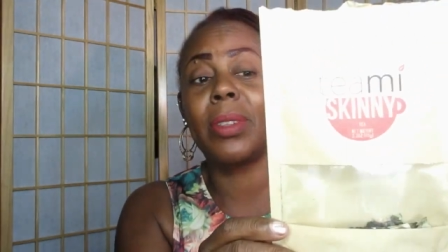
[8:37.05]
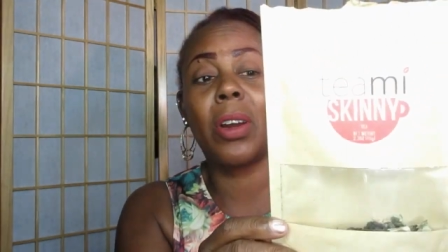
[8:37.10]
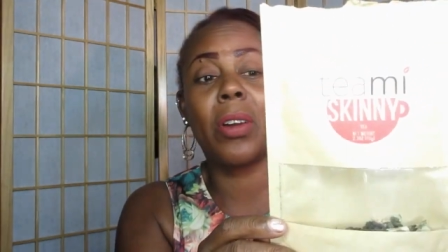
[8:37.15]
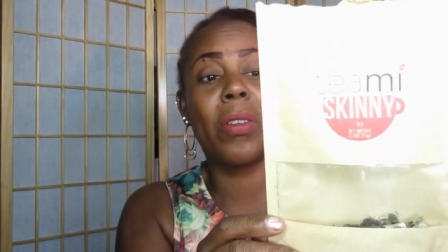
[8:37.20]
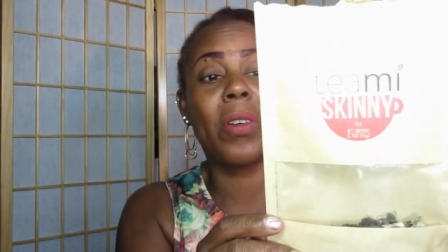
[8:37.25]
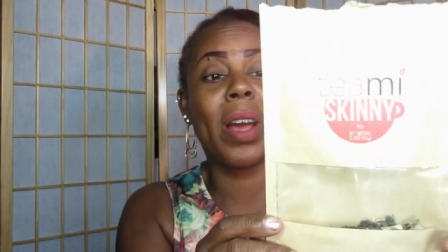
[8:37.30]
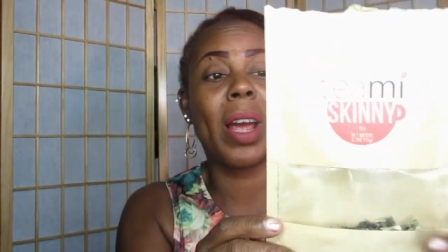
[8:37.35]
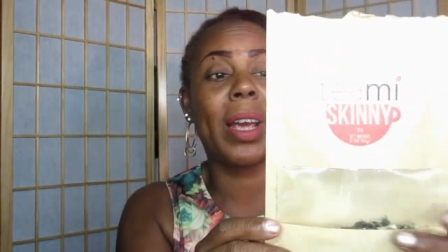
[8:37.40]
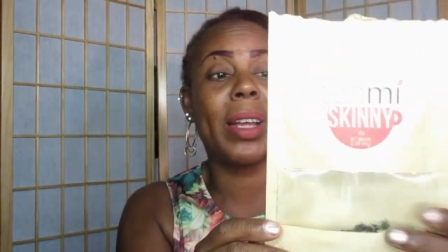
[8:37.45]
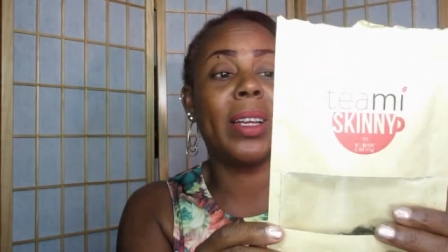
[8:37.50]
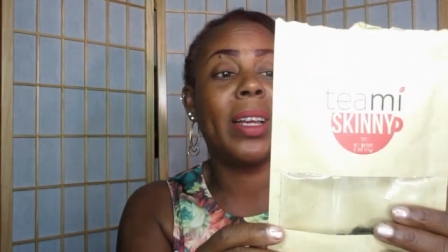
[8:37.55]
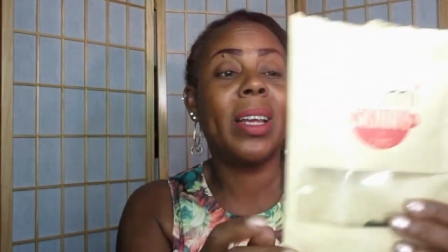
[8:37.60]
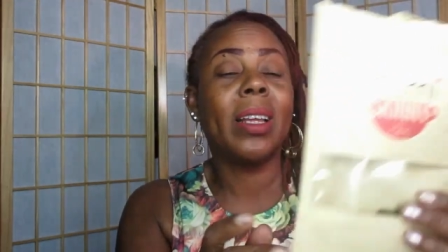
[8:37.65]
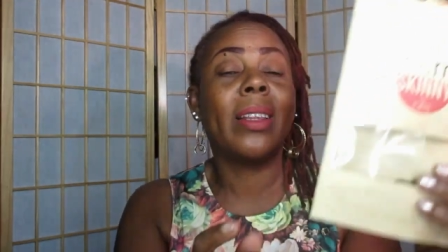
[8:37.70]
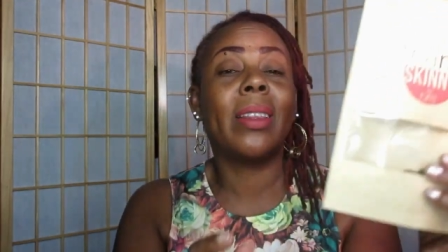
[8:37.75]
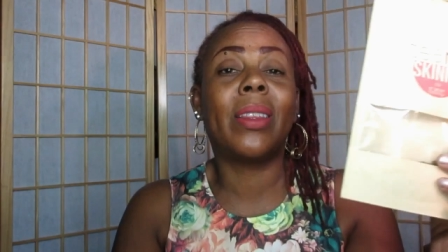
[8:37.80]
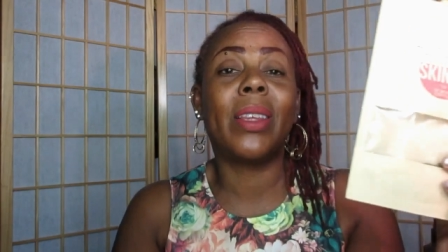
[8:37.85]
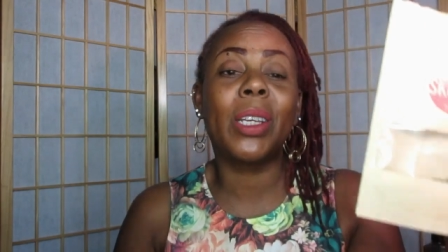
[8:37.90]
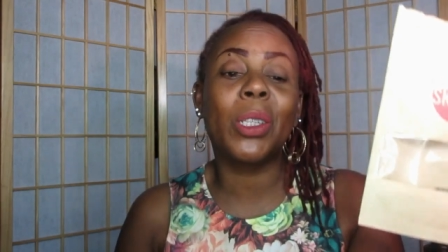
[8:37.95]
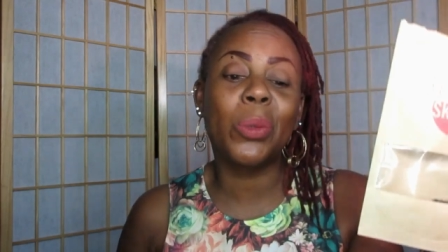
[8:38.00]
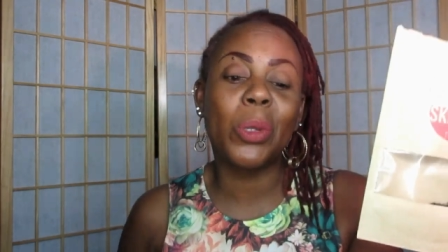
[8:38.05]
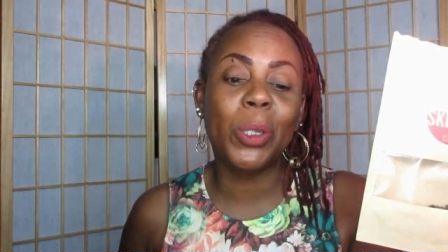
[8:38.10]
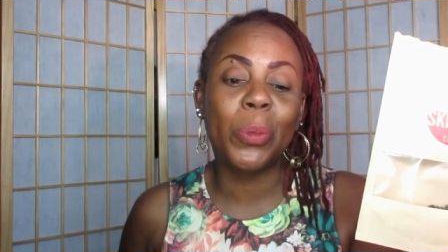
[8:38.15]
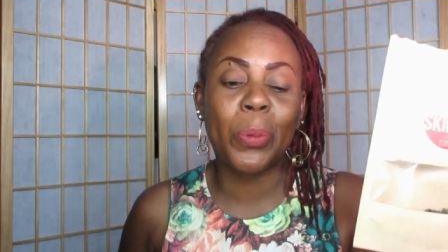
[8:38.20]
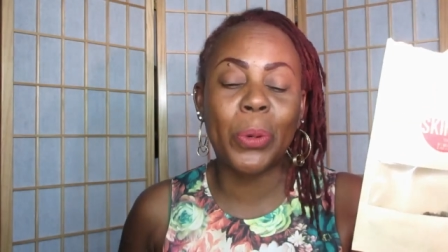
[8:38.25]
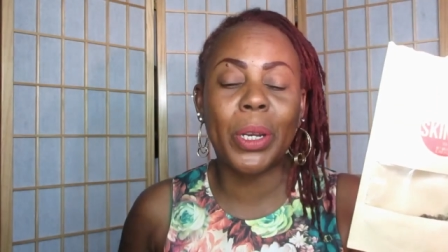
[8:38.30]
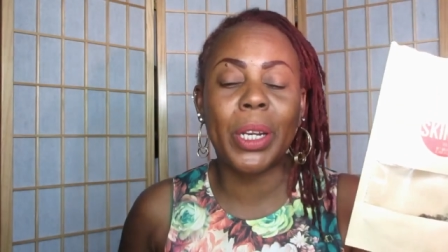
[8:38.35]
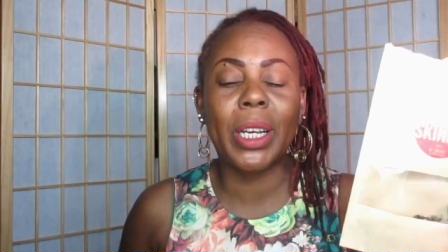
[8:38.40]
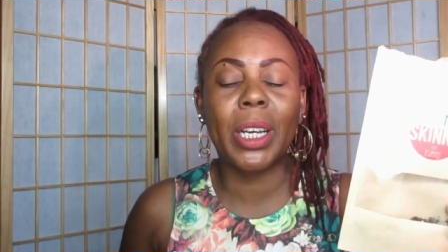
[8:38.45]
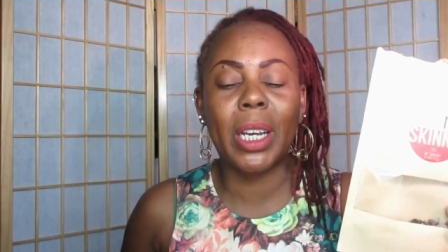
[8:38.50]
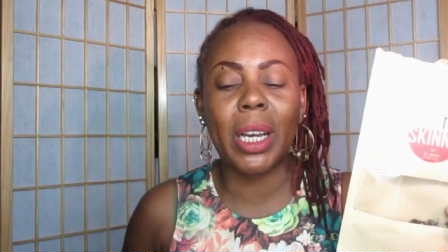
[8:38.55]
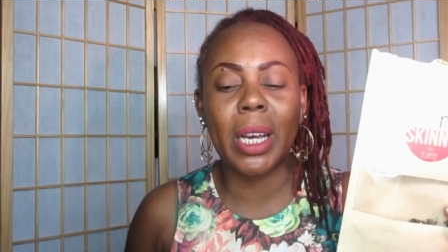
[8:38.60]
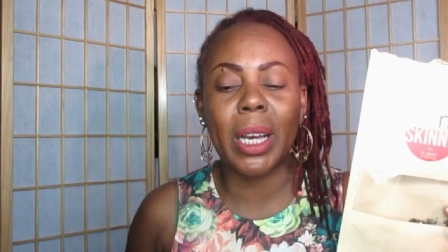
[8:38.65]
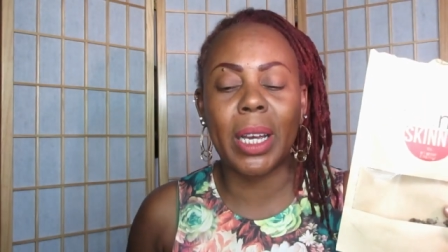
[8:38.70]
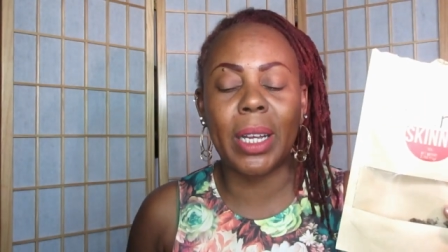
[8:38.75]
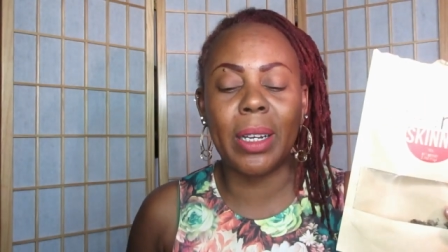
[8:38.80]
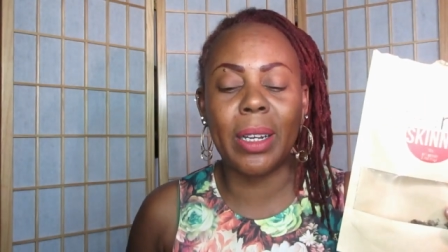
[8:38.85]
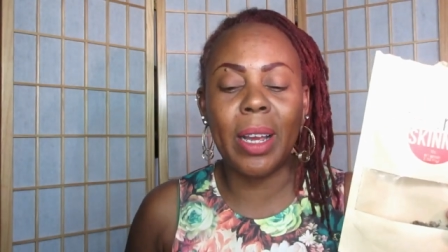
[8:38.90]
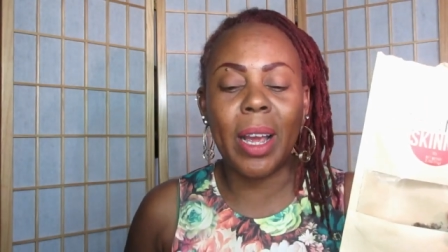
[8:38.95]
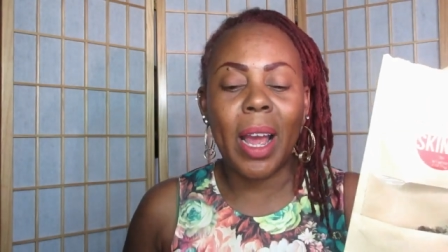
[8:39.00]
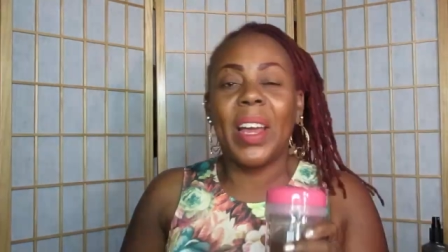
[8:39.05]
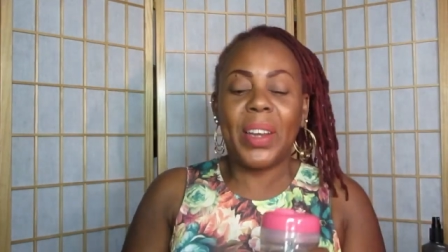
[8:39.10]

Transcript: all right? This was pretty good.